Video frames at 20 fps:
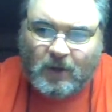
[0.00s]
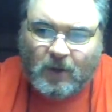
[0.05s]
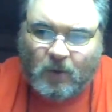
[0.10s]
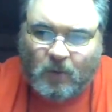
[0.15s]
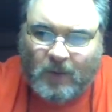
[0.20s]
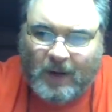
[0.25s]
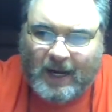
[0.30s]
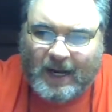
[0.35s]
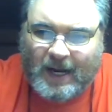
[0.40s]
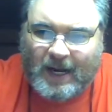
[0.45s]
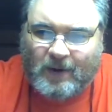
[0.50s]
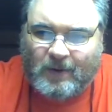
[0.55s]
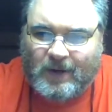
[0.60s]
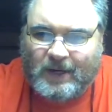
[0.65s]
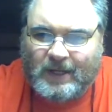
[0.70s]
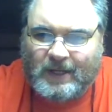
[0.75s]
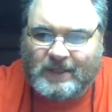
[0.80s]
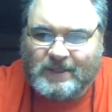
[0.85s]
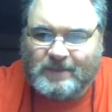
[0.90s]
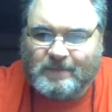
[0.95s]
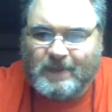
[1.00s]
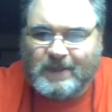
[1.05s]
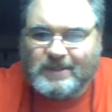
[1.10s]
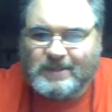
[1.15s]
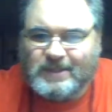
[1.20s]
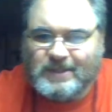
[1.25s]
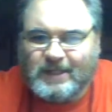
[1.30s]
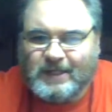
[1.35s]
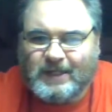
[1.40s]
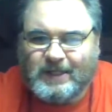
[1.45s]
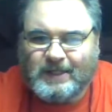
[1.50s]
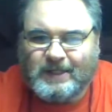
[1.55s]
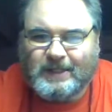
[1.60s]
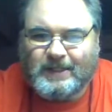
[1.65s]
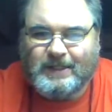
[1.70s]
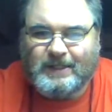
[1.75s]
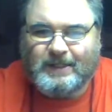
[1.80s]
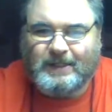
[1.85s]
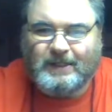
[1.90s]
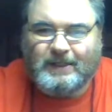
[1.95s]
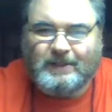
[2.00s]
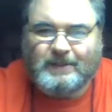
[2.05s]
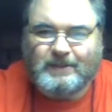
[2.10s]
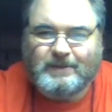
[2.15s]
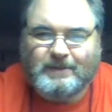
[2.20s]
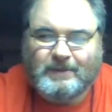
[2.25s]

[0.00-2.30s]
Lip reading: Where is Missy?